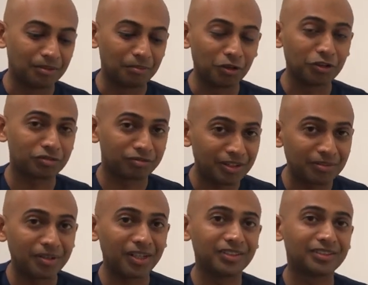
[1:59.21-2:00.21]
most
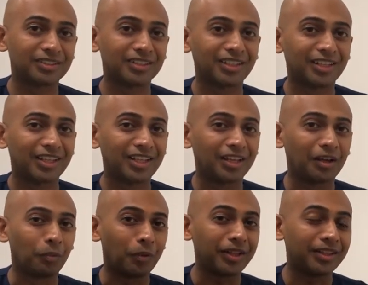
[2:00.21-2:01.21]
females
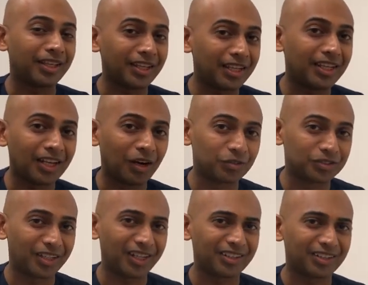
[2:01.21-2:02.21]
when they eat
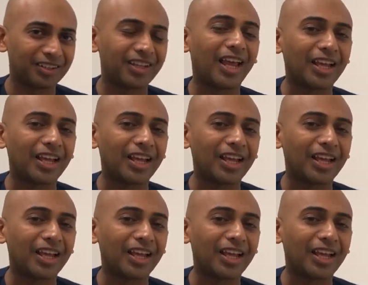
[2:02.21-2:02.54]
outside they